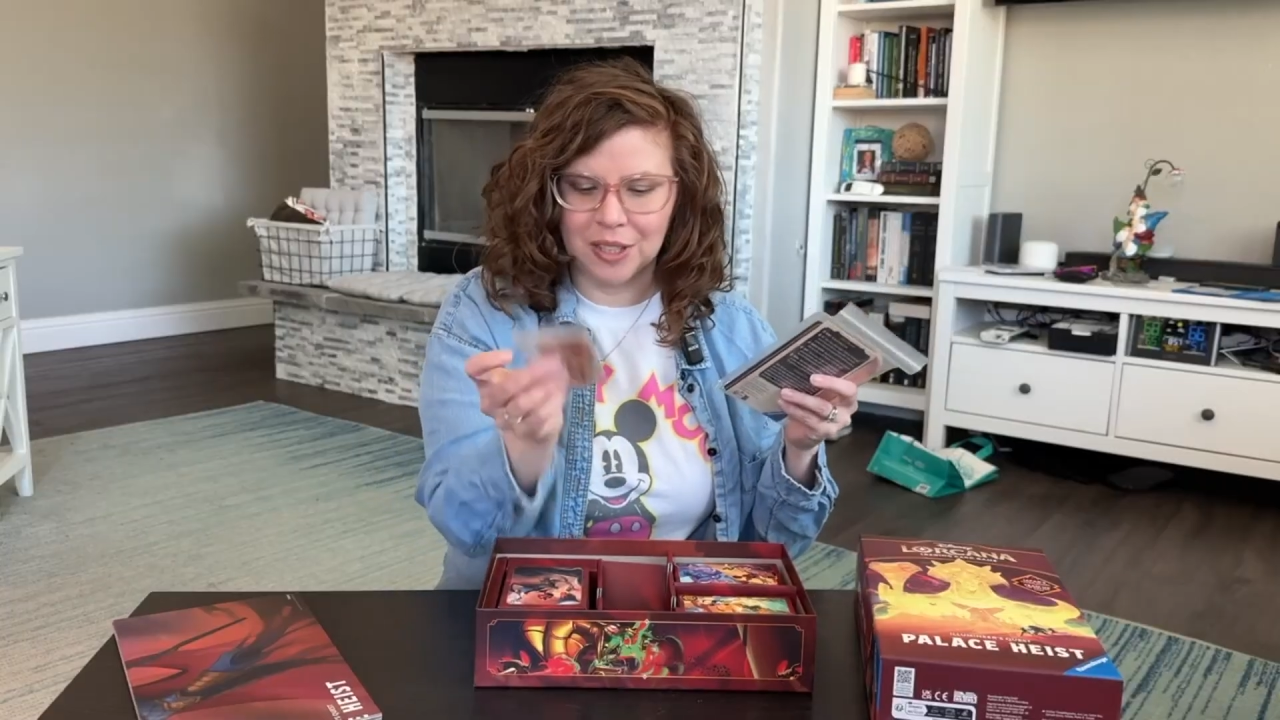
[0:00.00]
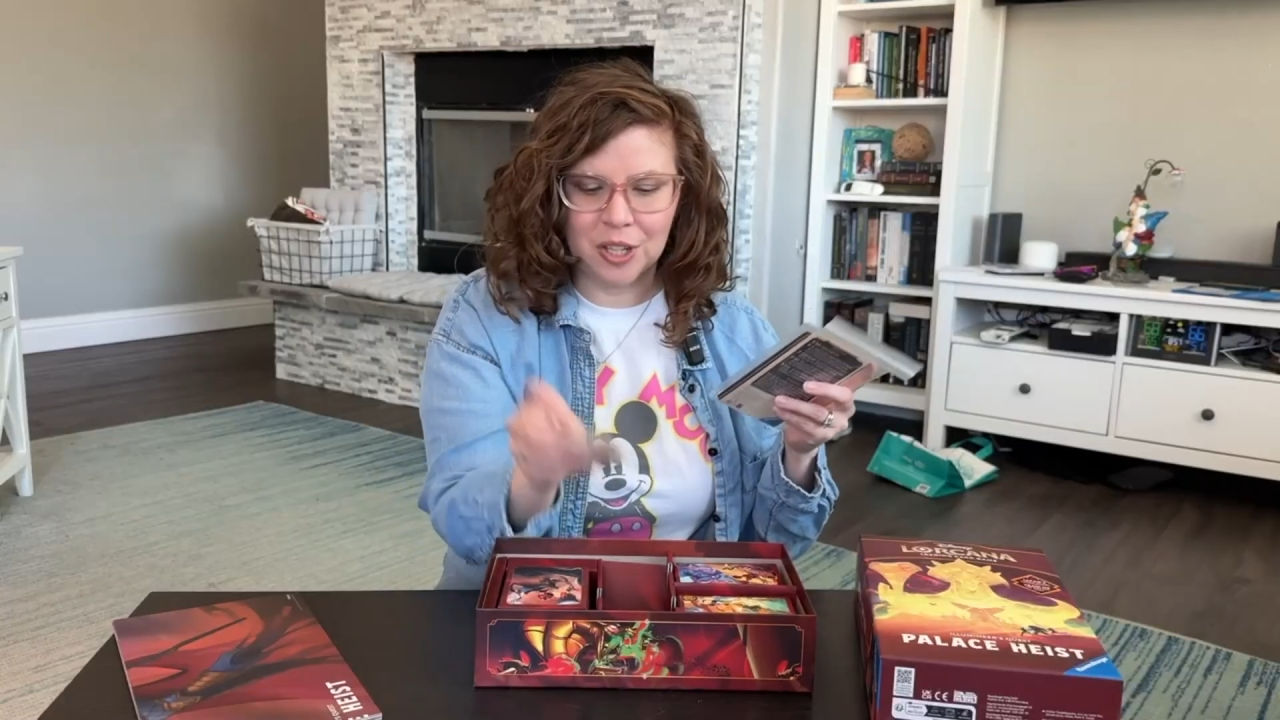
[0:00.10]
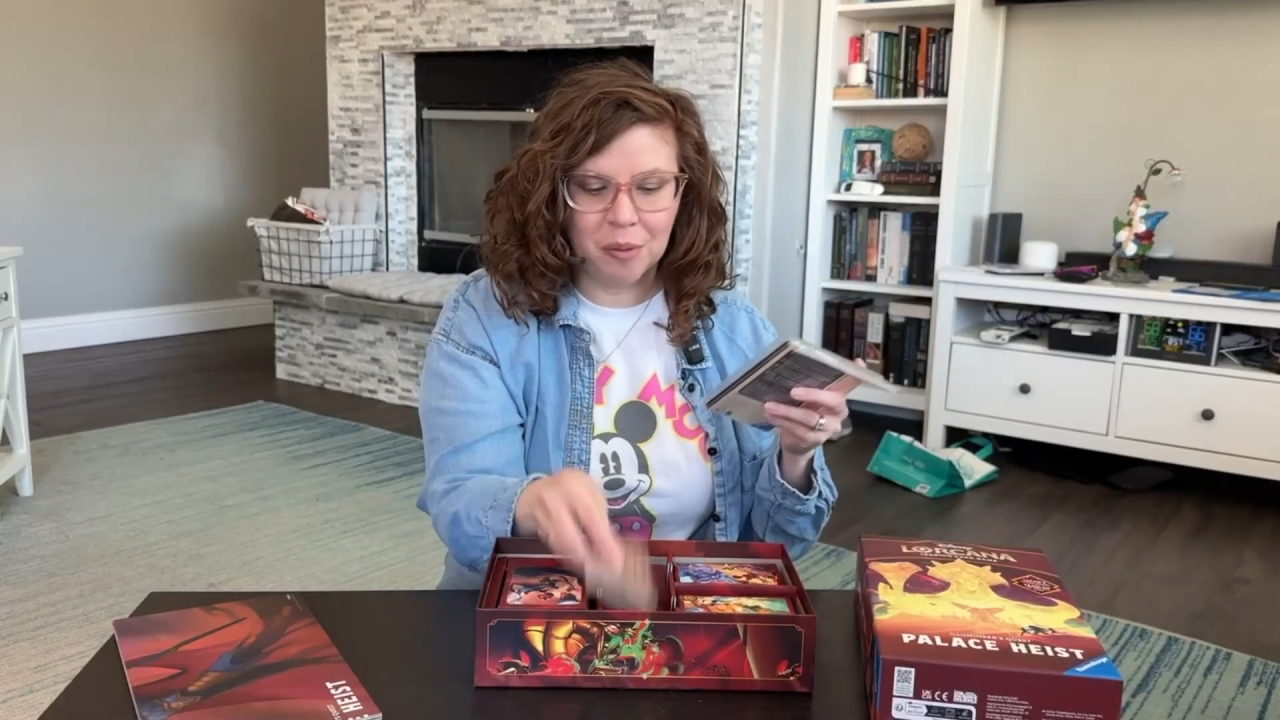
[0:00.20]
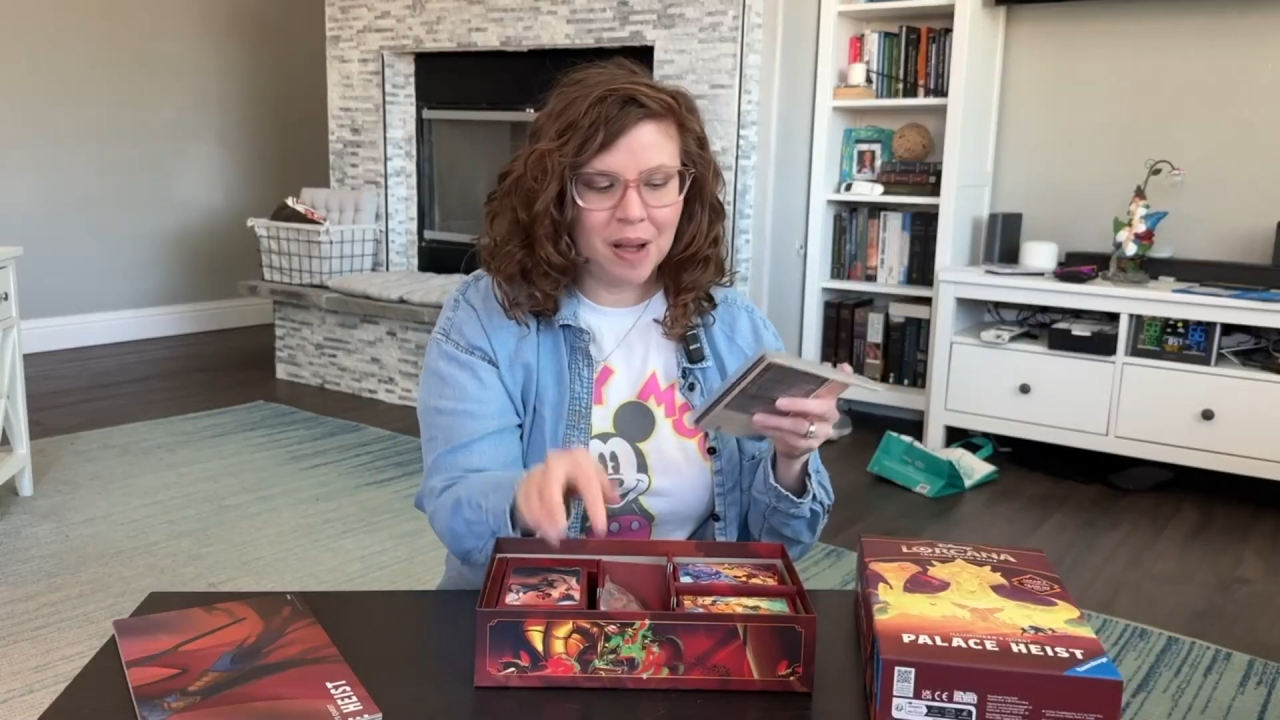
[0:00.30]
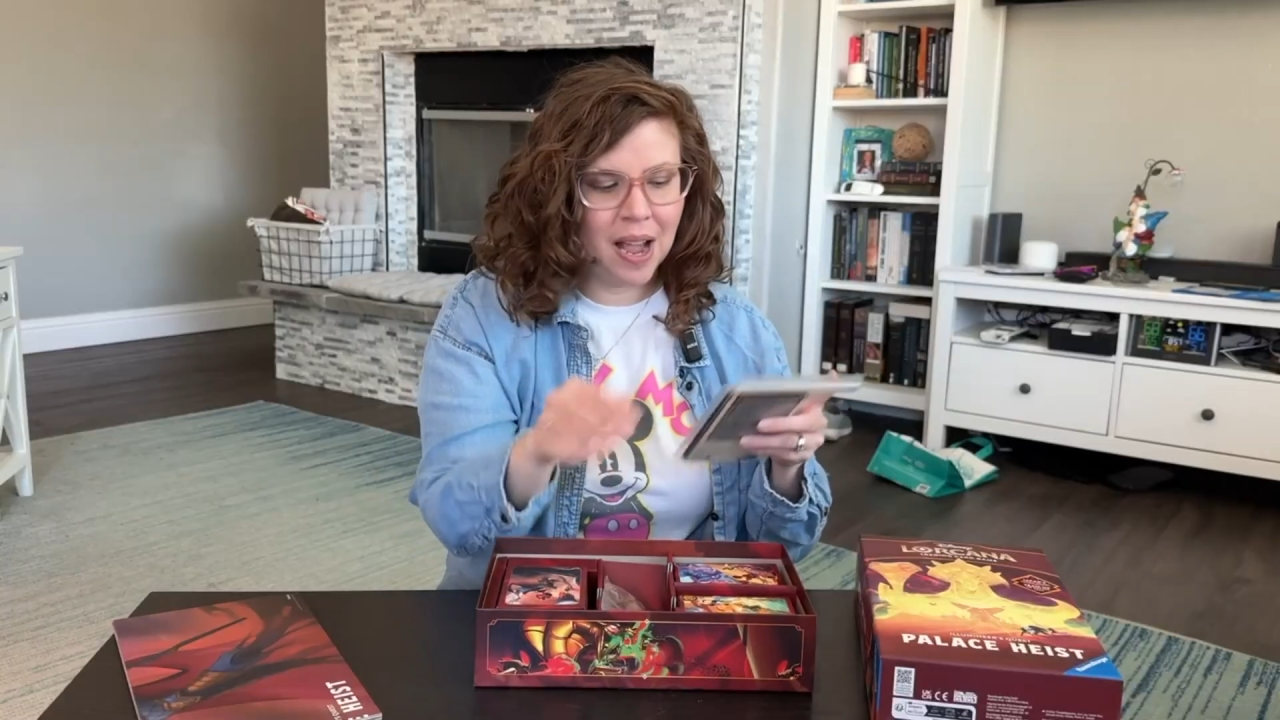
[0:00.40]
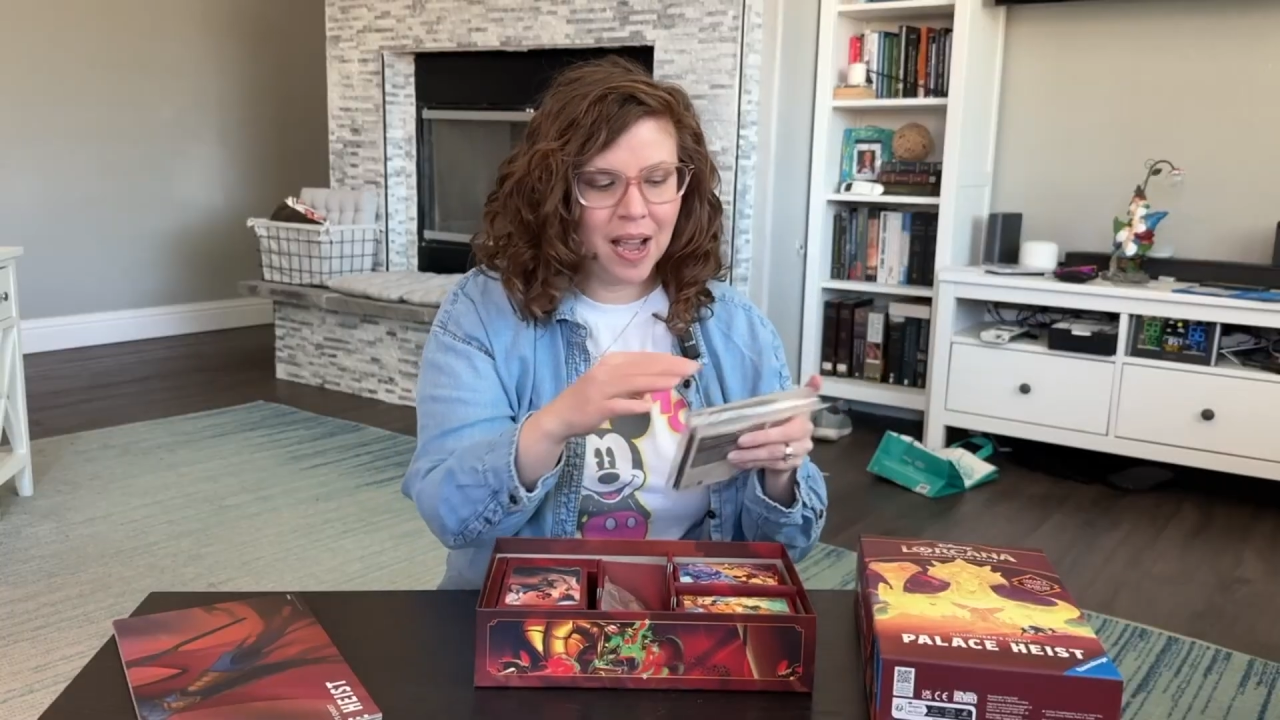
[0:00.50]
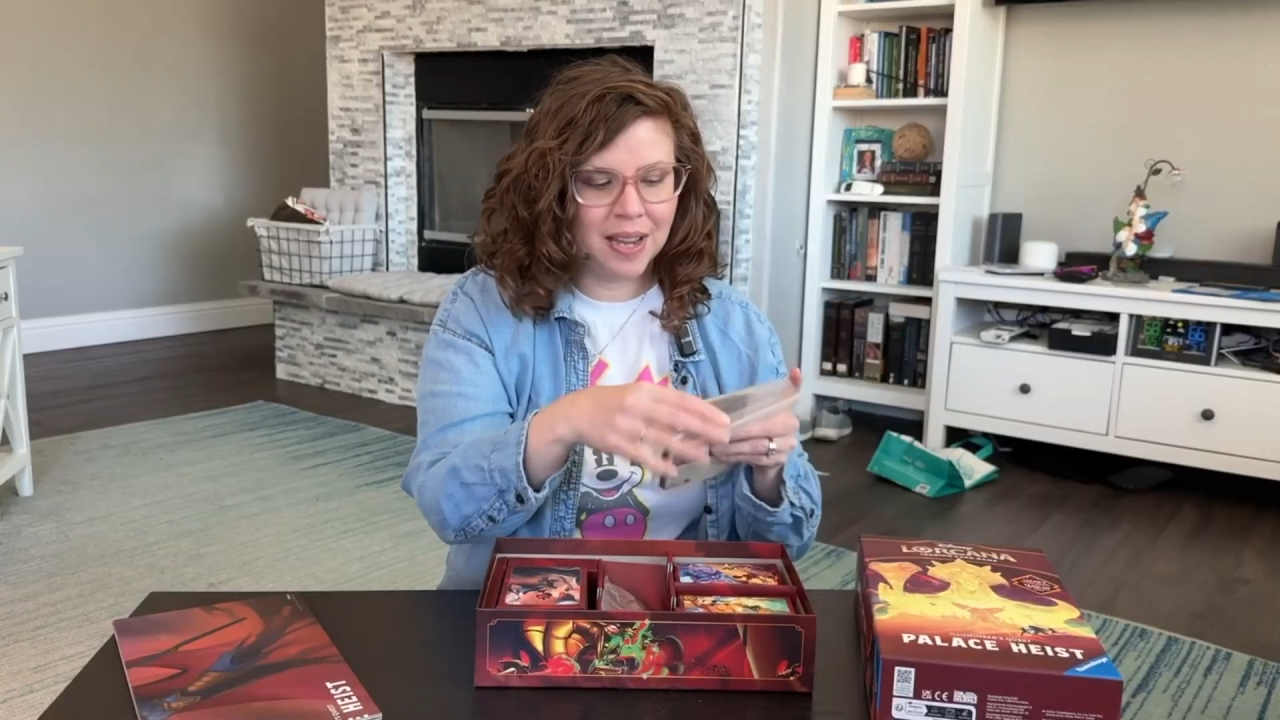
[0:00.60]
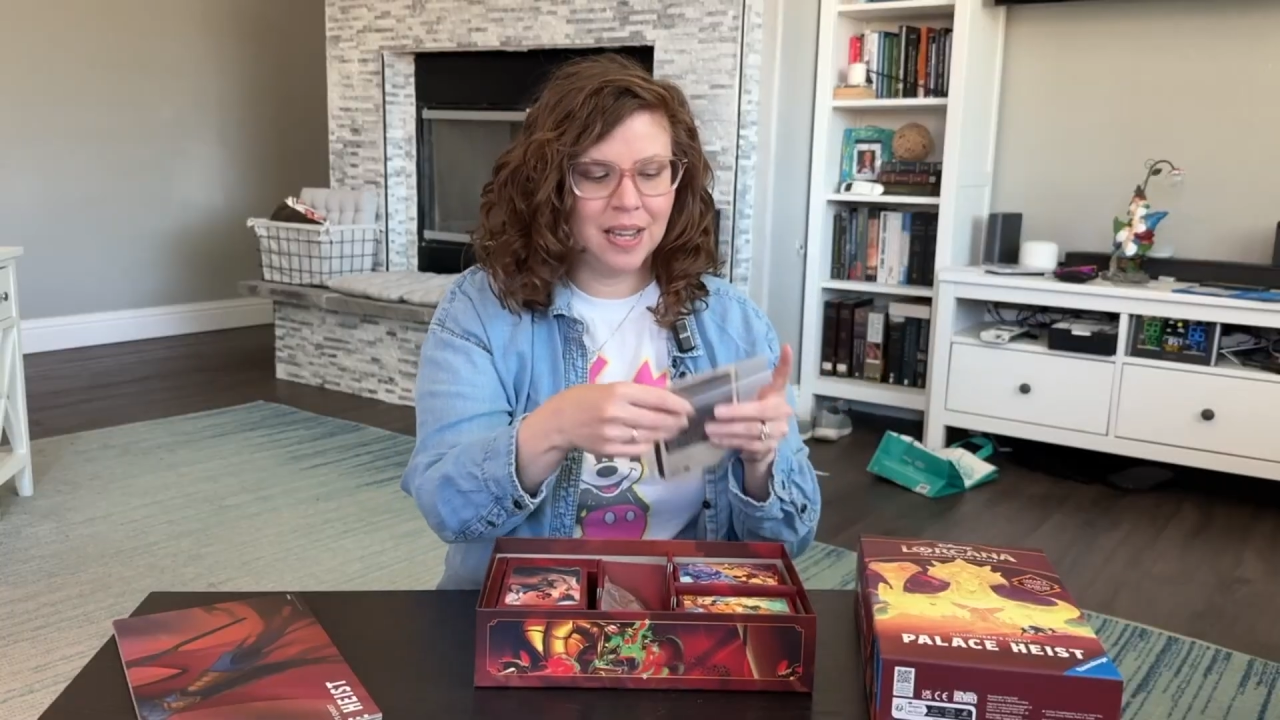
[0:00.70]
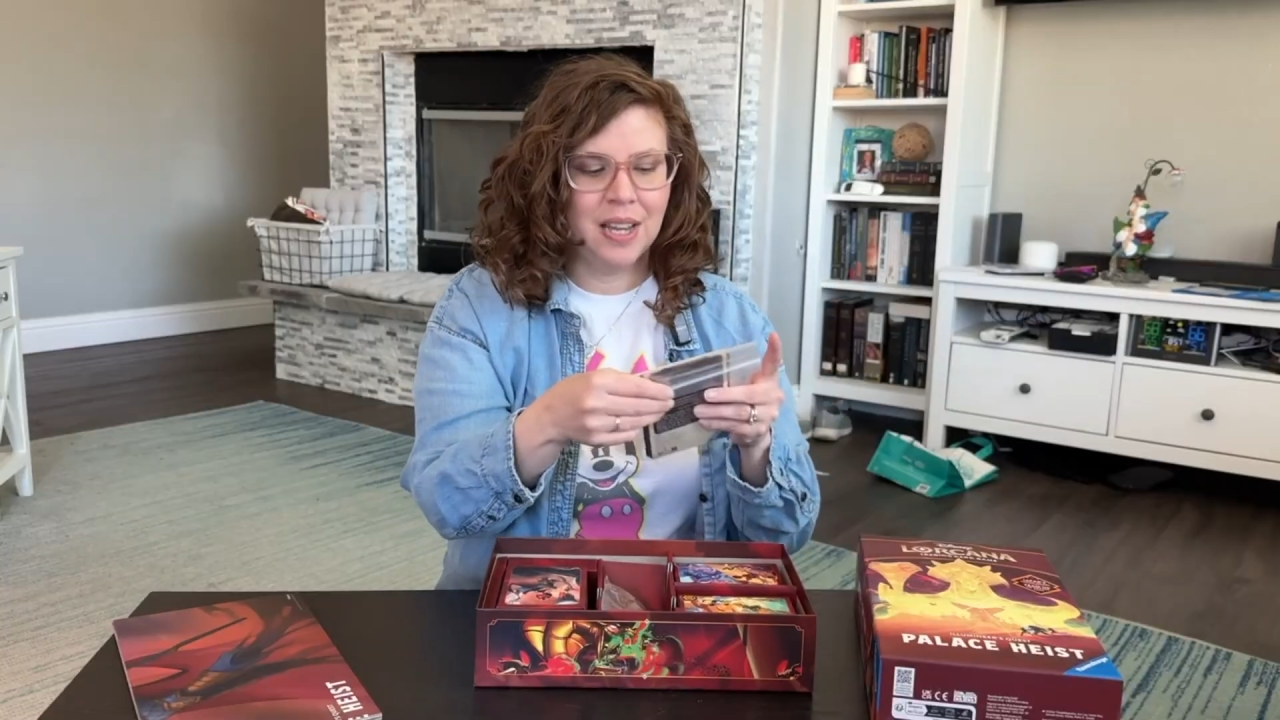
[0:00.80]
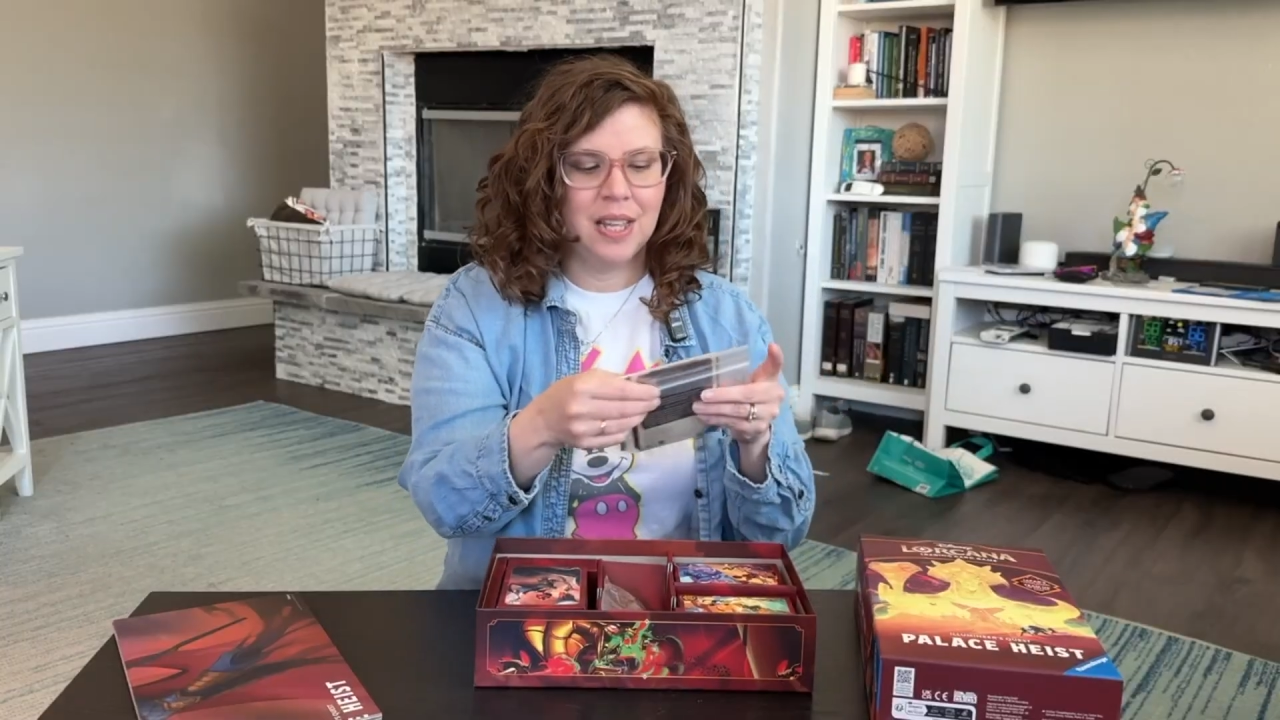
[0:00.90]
little bag.